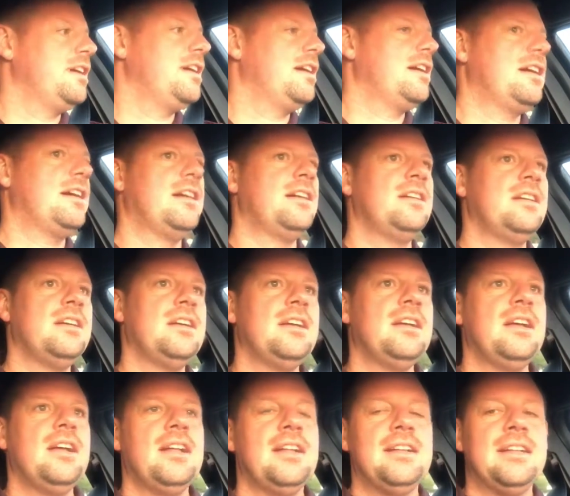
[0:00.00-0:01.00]
uh,
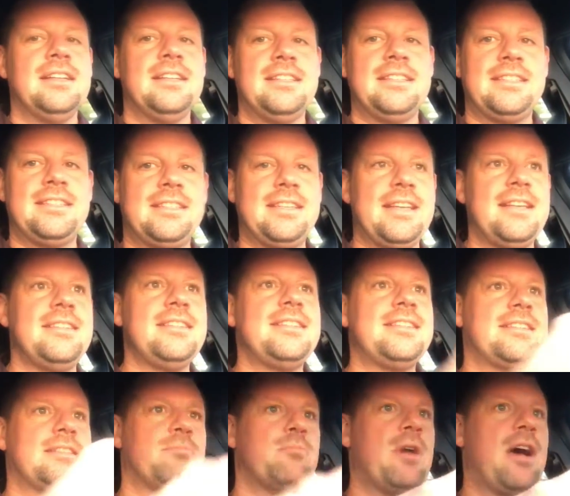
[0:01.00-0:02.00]

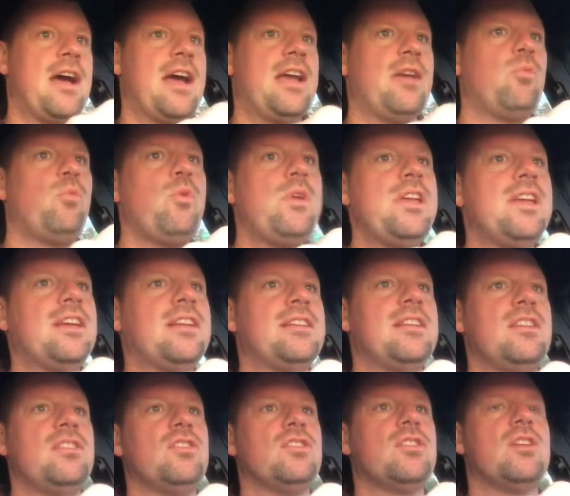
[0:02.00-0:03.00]
since my week
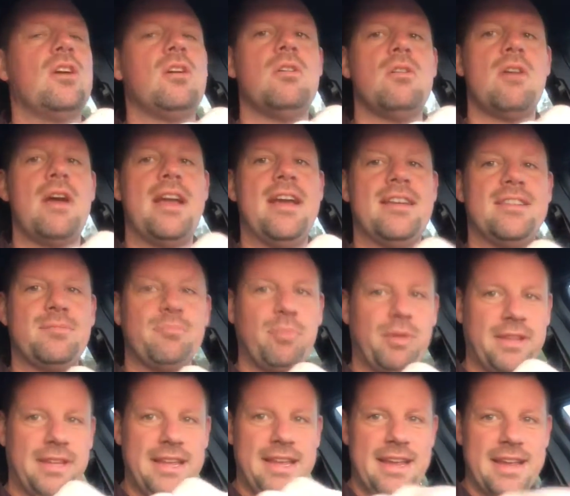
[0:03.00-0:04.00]
didn't go as
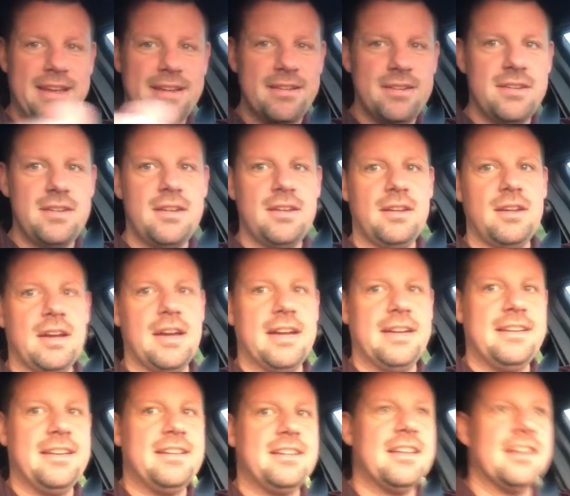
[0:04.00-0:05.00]
planned, I
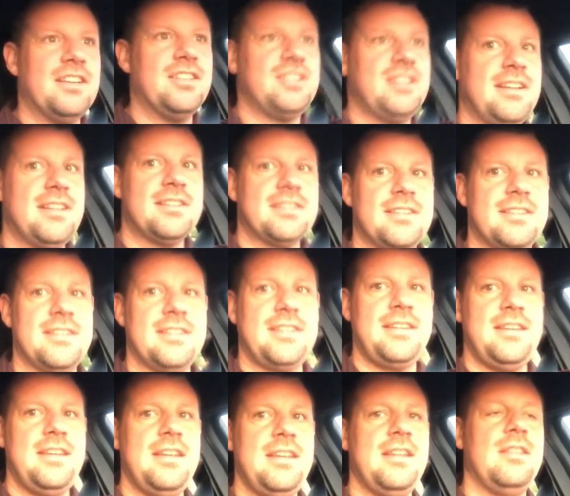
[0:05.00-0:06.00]
didn't get a chance to
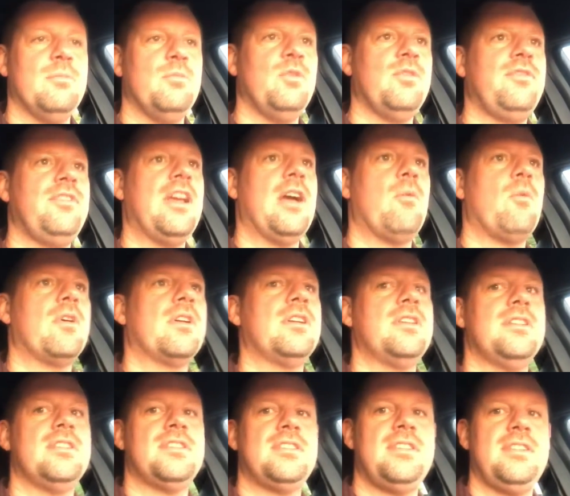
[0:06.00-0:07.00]
see the movie I
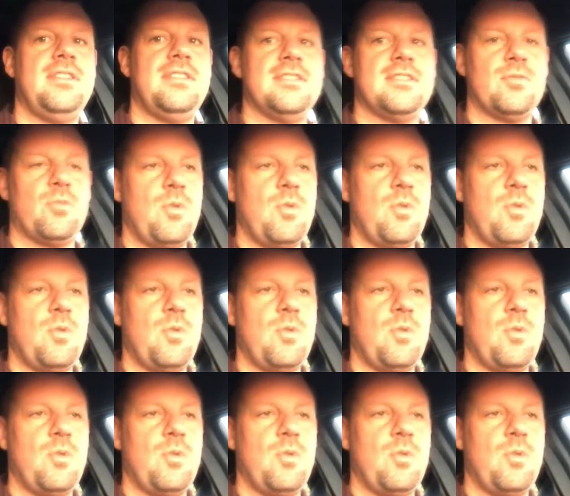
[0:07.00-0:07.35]
wanted to see this